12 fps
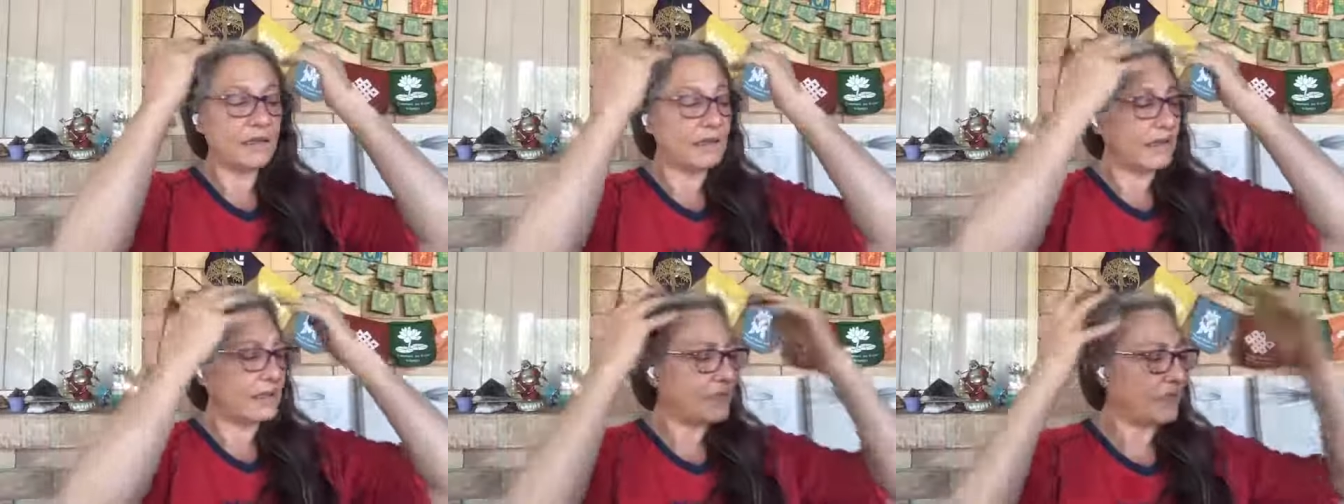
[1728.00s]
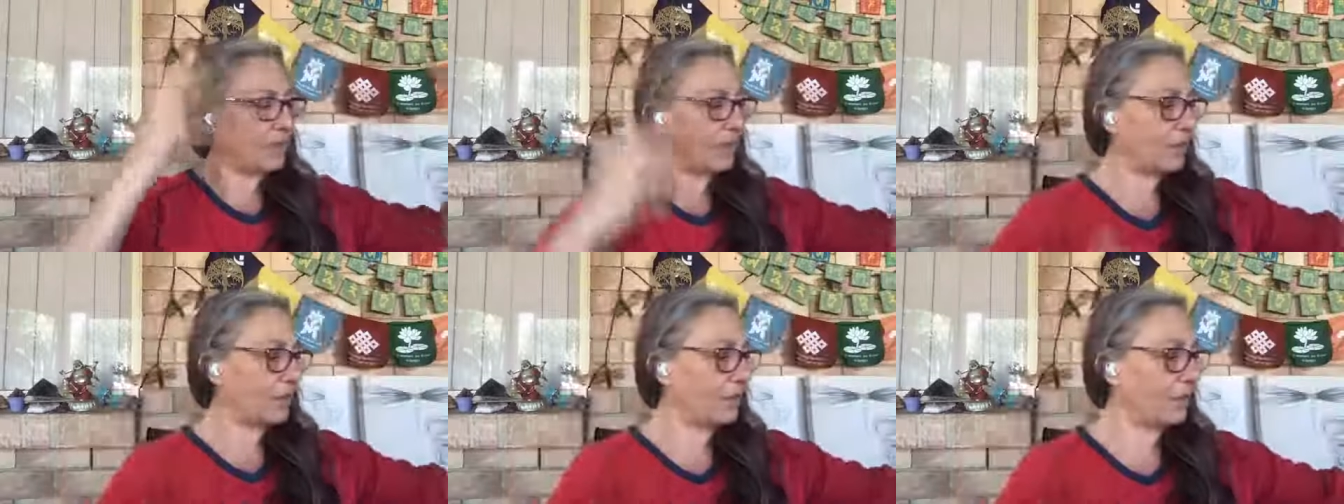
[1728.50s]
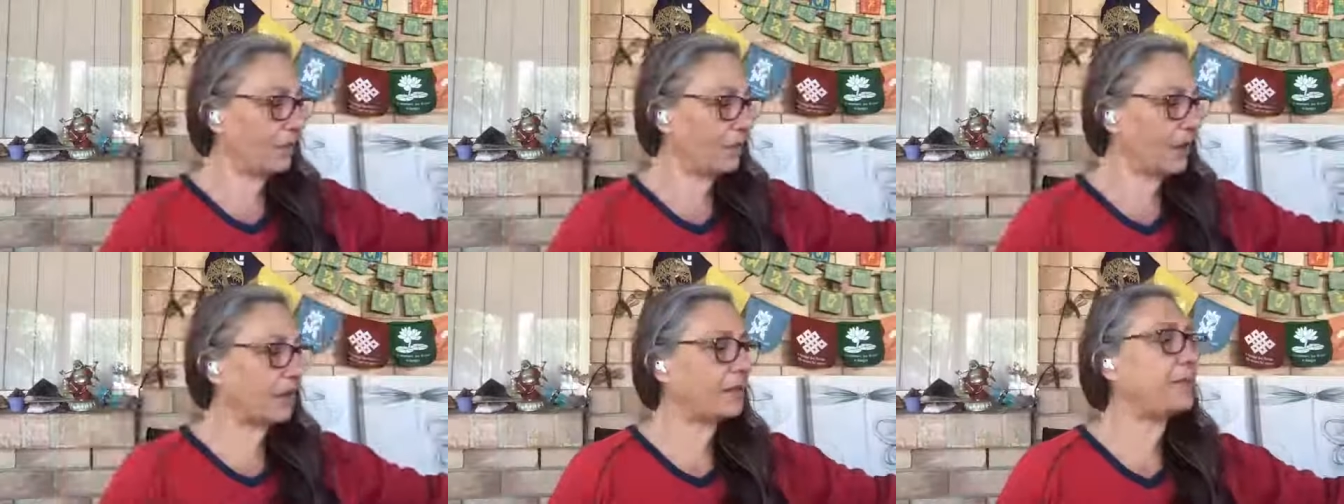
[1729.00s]
is
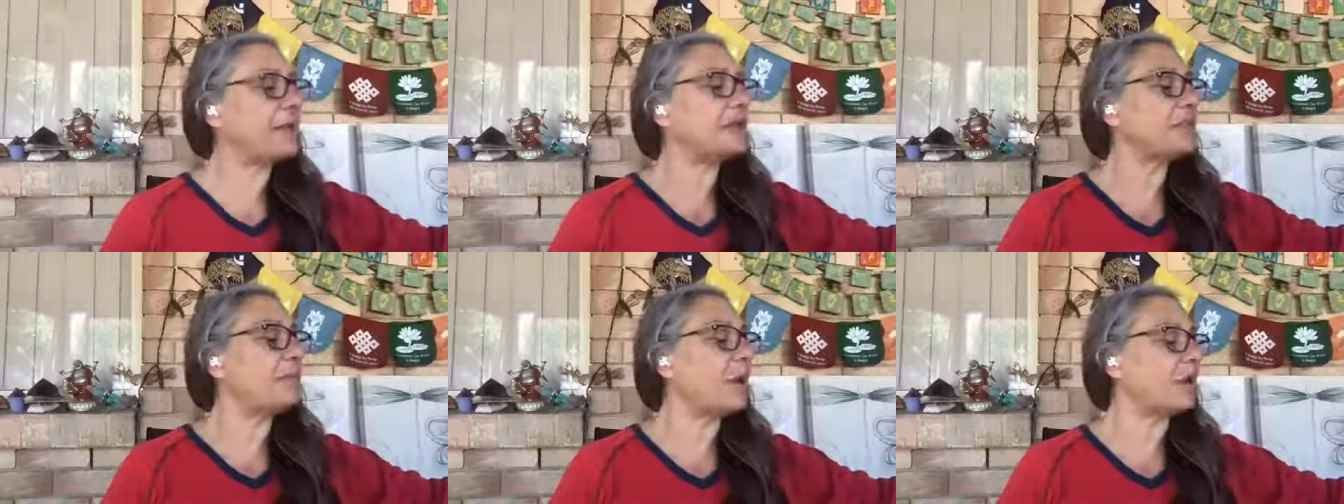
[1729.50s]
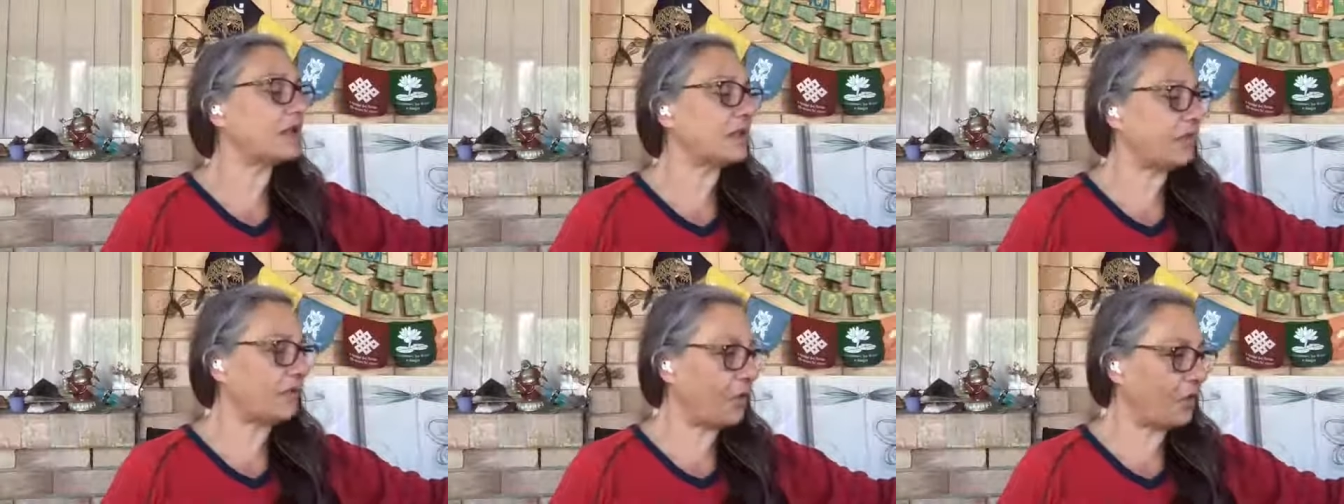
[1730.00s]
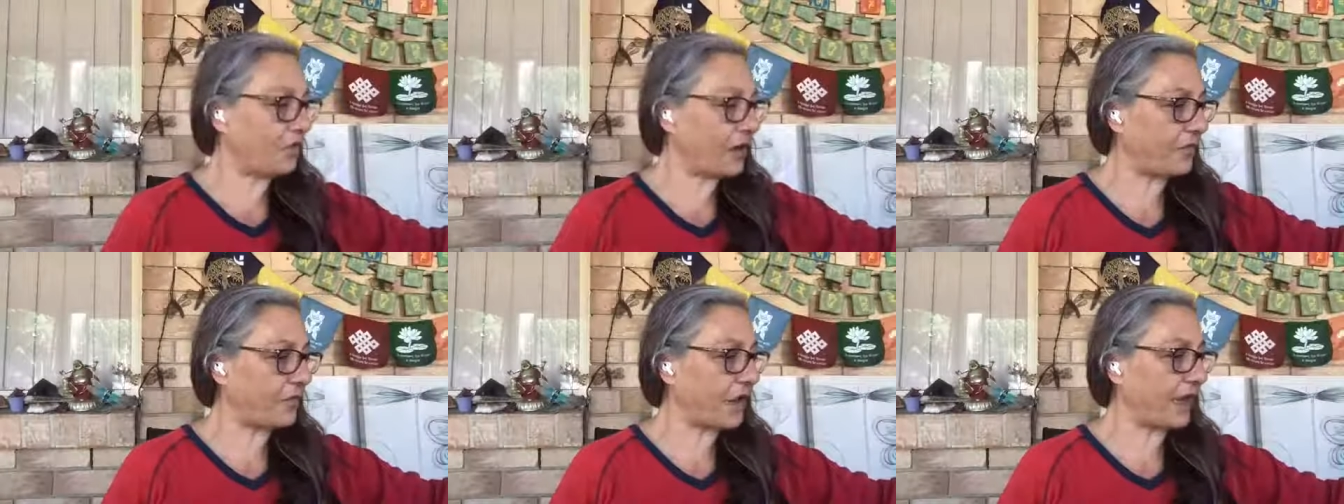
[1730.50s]
one of the biggest blocks at the
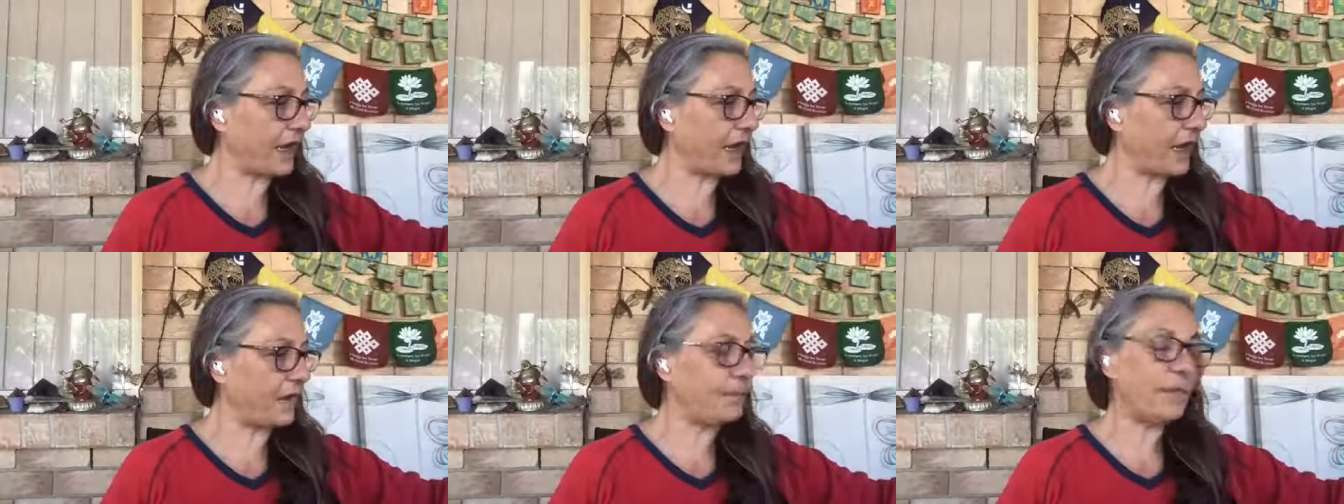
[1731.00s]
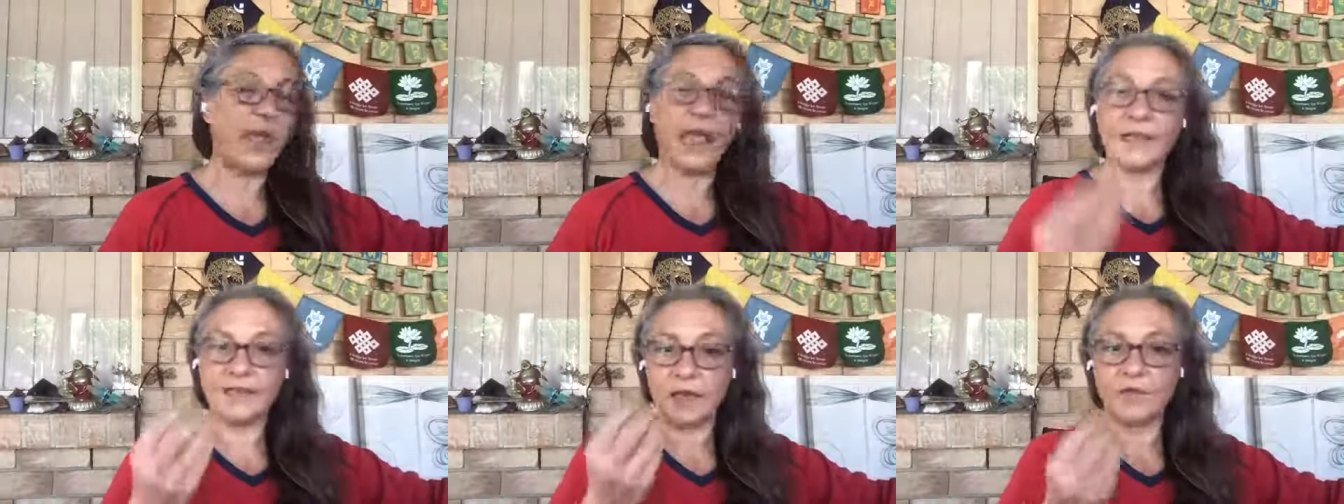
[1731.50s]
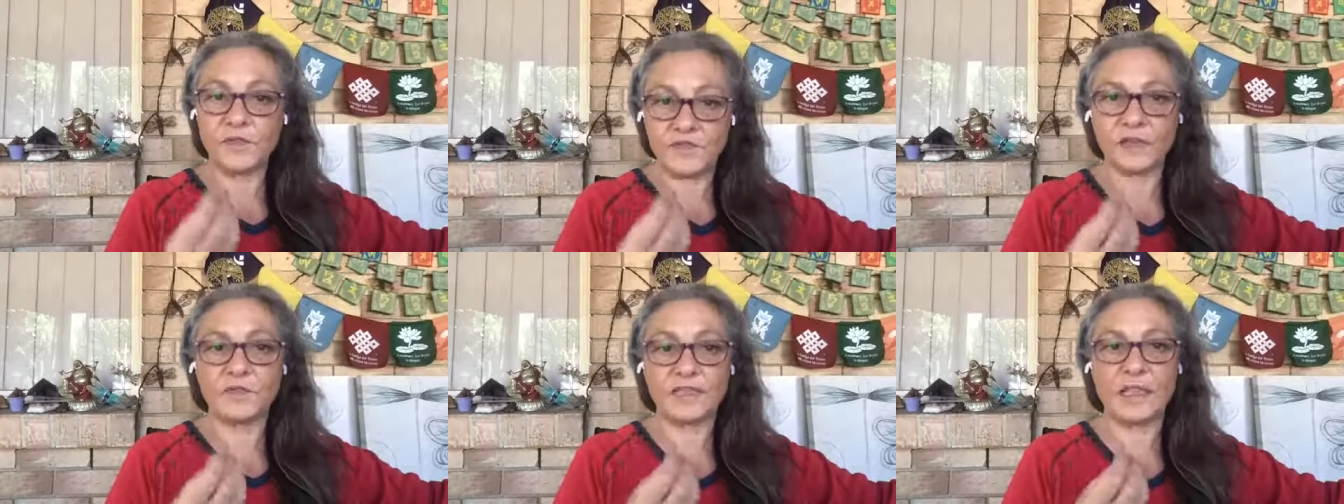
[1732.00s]
forefront right now and of
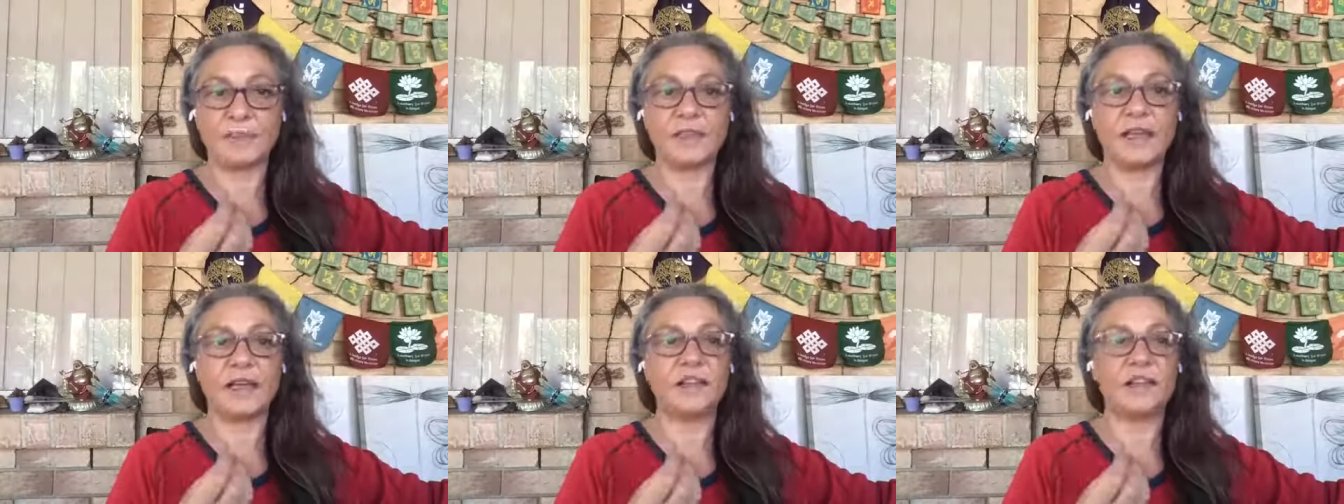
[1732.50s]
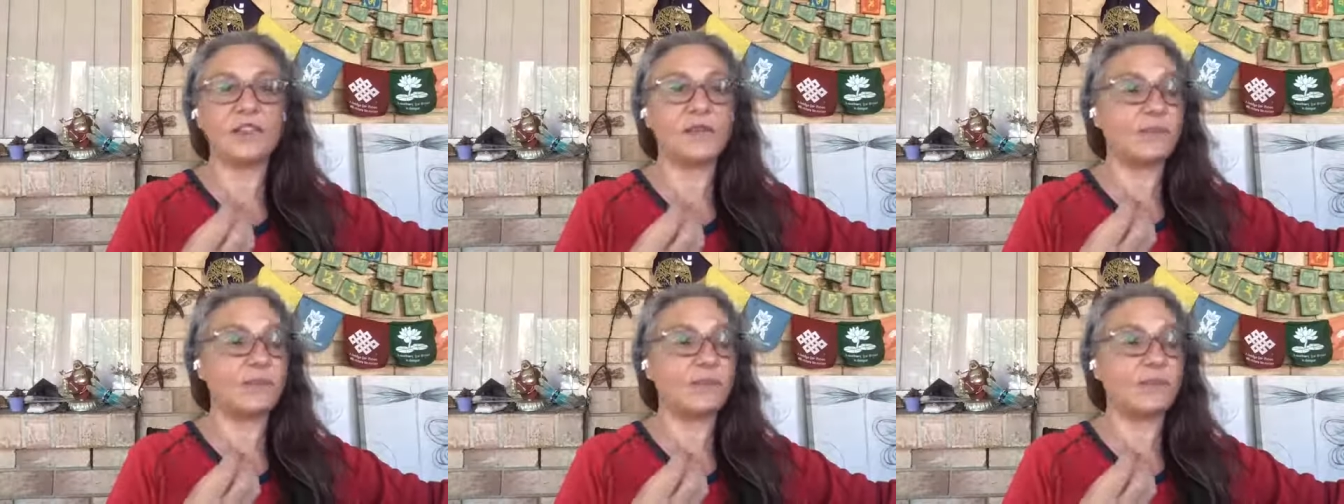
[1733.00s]
self-sabotage.